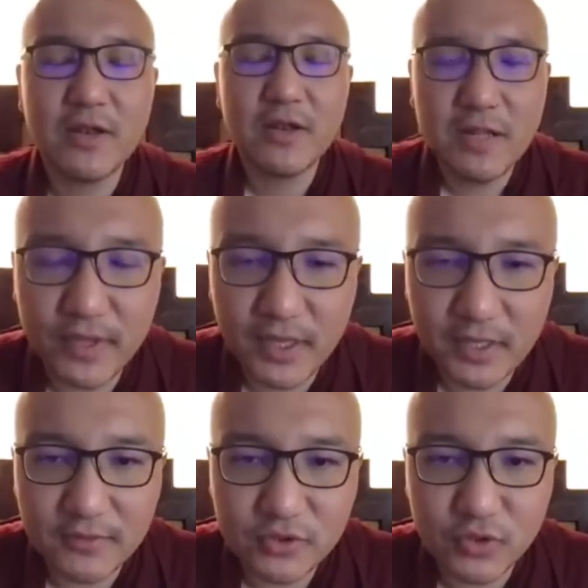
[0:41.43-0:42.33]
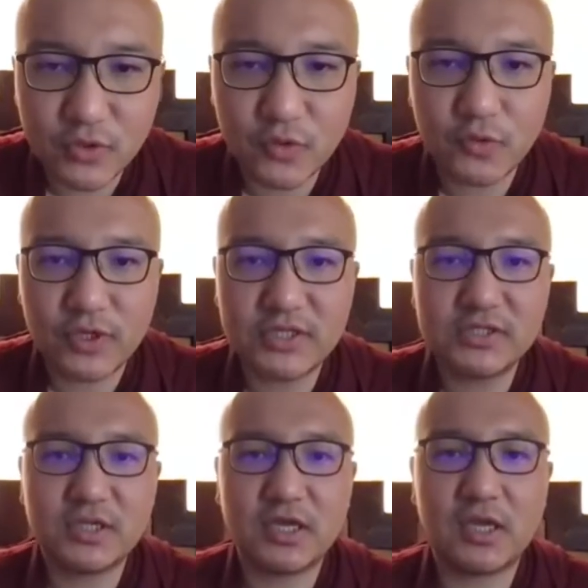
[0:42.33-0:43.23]
So it's
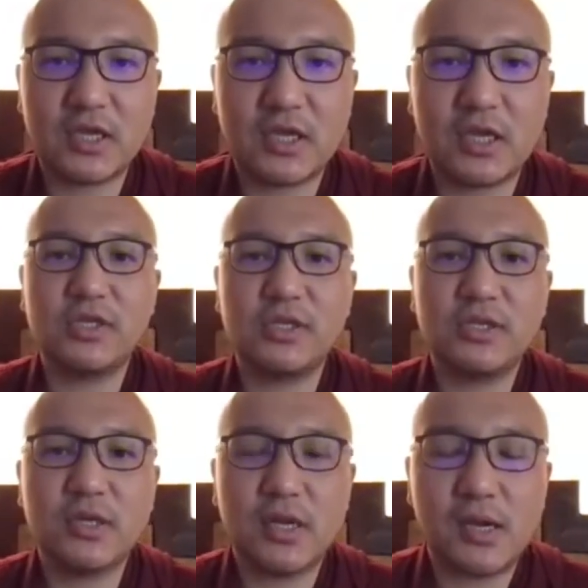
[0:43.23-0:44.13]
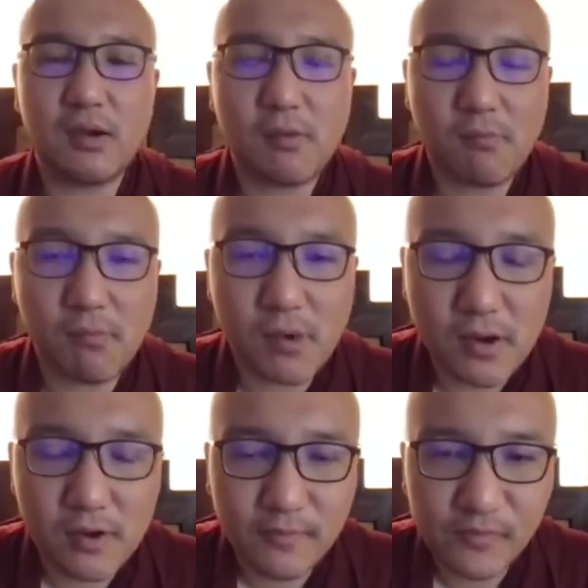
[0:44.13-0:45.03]
actually
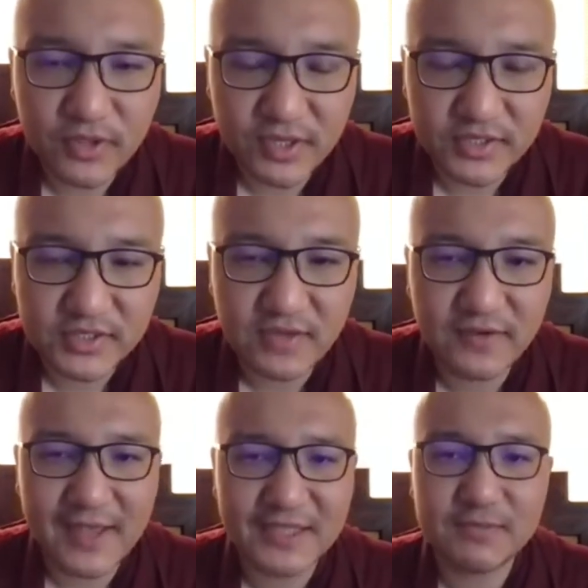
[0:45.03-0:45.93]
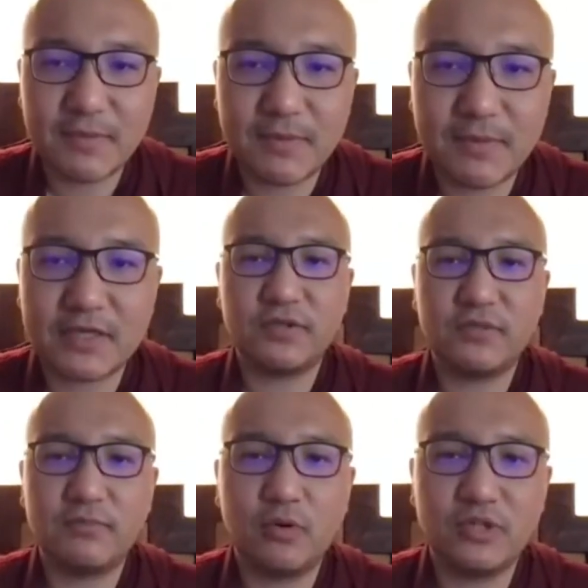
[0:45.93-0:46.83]
37 aspects of the
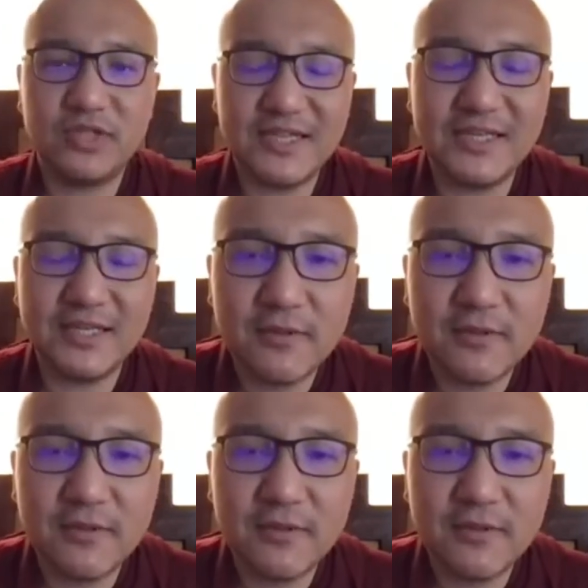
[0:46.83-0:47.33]
Bodhi.